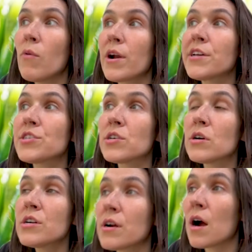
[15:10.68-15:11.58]
Well, when I
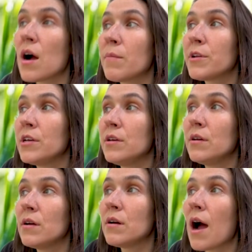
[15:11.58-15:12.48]
started
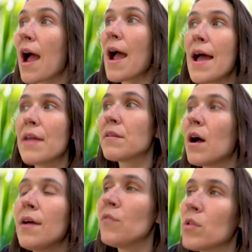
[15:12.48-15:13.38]
comedy, I
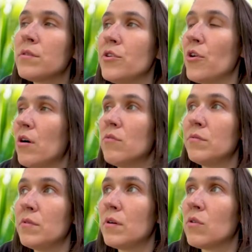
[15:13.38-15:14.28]
have
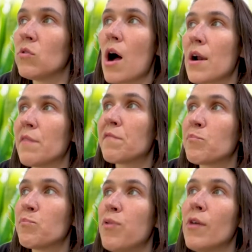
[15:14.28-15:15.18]
a lot
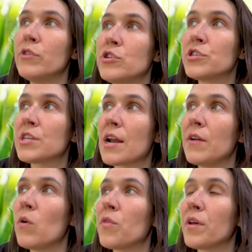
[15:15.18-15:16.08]
of privileges
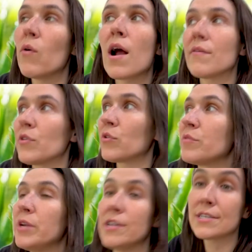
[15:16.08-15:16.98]
that I don't think a lot of other
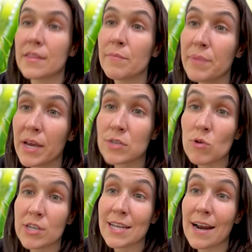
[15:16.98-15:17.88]
comedians had. The
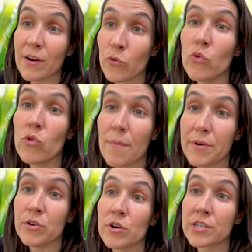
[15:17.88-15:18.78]
biggest one is that I grew
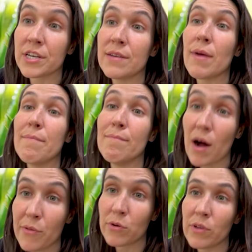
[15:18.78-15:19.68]
up in New York City. My
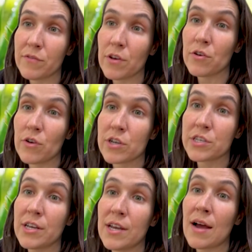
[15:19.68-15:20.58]
mother lived in New York
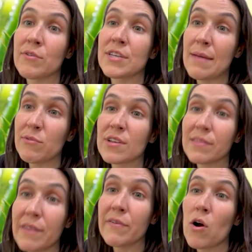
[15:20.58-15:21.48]
City, mm-hmm. and I was able
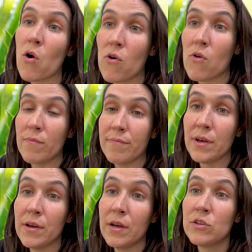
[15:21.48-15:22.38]
to live at
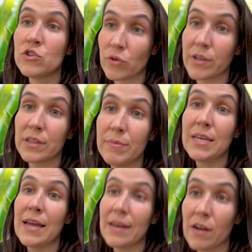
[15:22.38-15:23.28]
home. Mm-hmm. during the
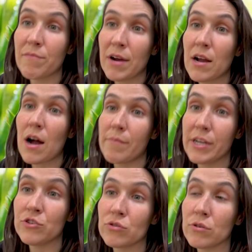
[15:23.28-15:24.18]
beginning of my
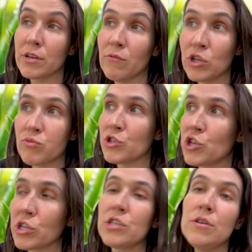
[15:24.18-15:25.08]
comedy journey, which was
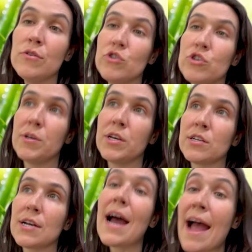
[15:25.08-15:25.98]
just huge
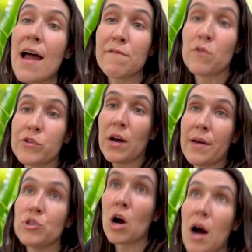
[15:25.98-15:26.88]
because I had a
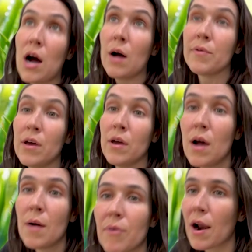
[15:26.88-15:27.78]
full-time job,
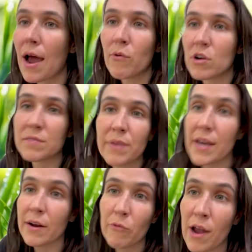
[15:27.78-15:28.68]
but I wasn't
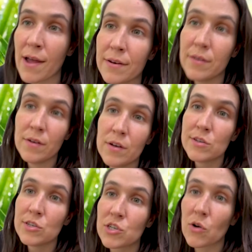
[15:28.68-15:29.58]
paying rent.
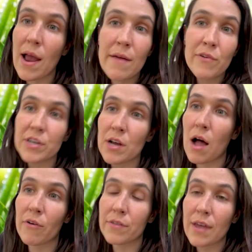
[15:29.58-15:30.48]
So every
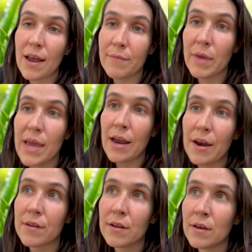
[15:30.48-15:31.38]
dollar that I
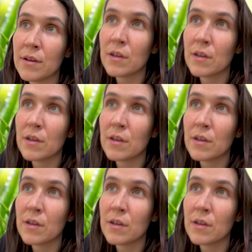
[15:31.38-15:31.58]
made